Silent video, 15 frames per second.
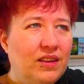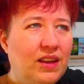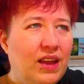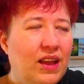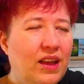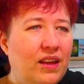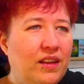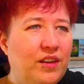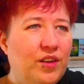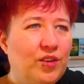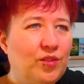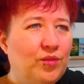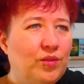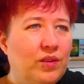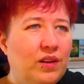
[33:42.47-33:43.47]
I
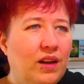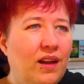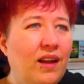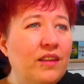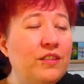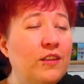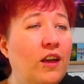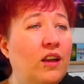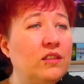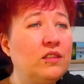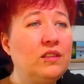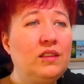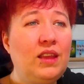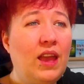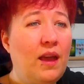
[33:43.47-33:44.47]
know. I
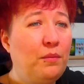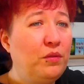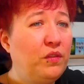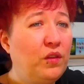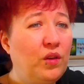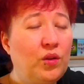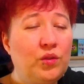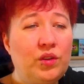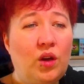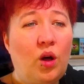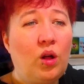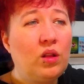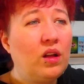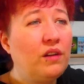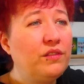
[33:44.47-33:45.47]
thought the episode,
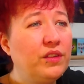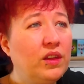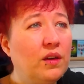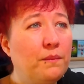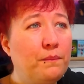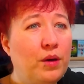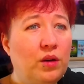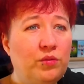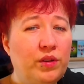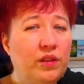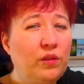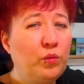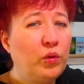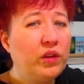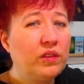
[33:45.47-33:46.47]
all of the
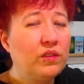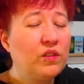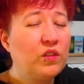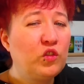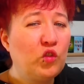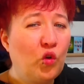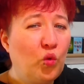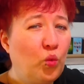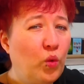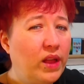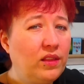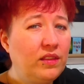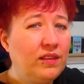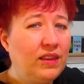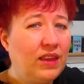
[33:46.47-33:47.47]
components worked so well
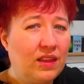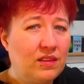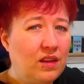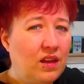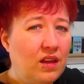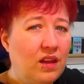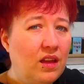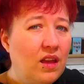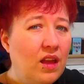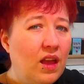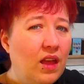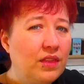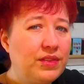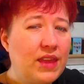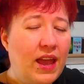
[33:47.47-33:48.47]
together
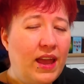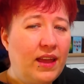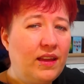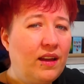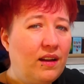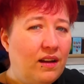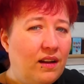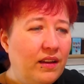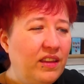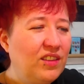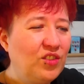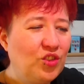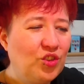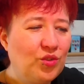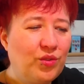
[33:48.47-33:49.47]
that I
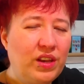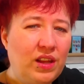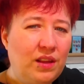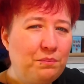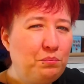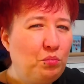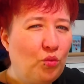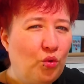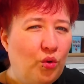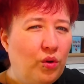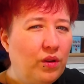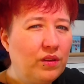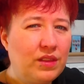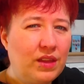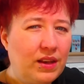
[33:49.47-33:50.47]
enjoyed it
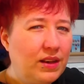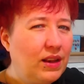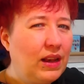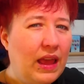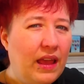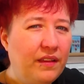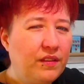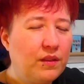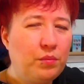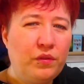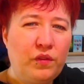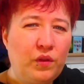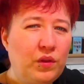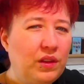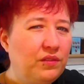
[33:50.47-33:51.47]
more than the last
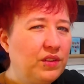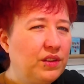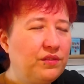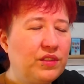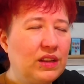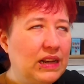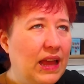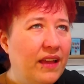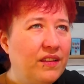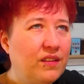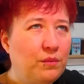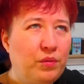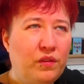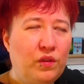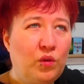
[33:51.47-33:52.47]
episode, even if the last
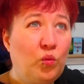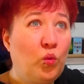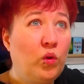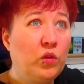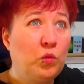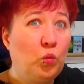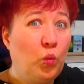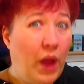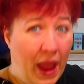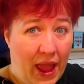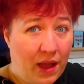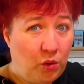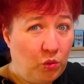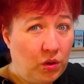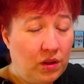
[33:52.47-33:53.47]
episode was
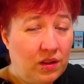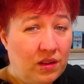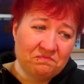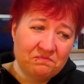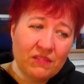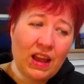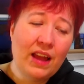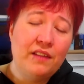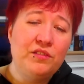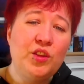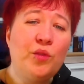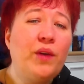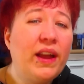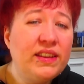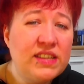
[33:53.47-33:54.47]
wow. I have
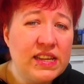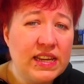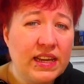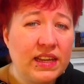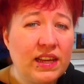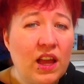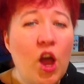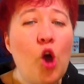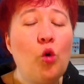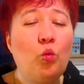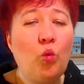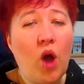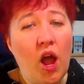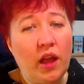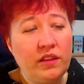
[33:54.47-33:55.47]
no idea.
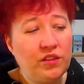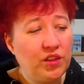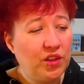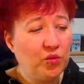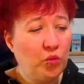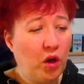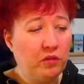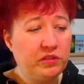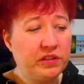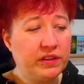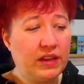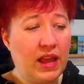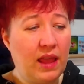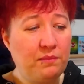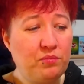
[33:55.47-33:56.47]
Why do you vote
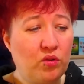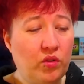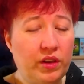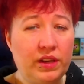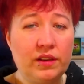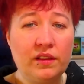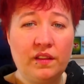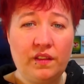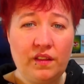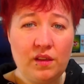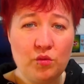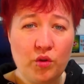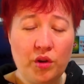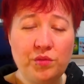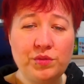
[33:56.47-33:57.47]
it
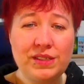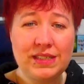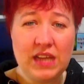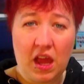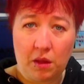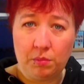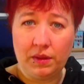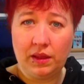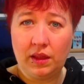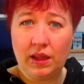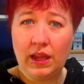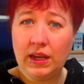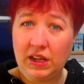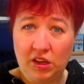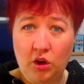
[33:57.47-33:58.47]
8.0? Tell me
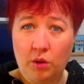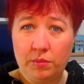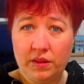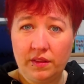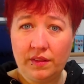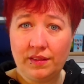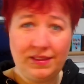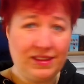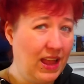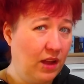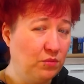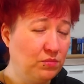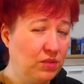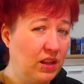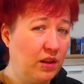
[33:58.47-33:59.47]
in the comments
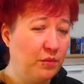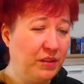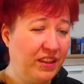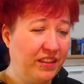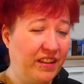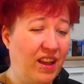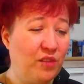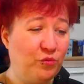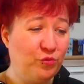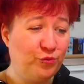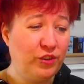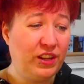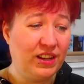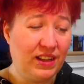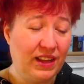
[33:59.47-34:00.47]
down below because I
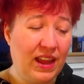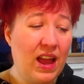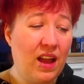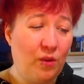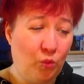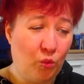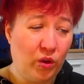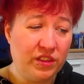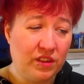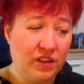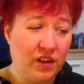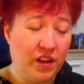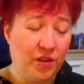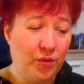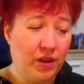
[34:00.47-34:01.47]
really want to
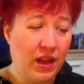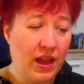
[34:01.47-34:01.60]
know.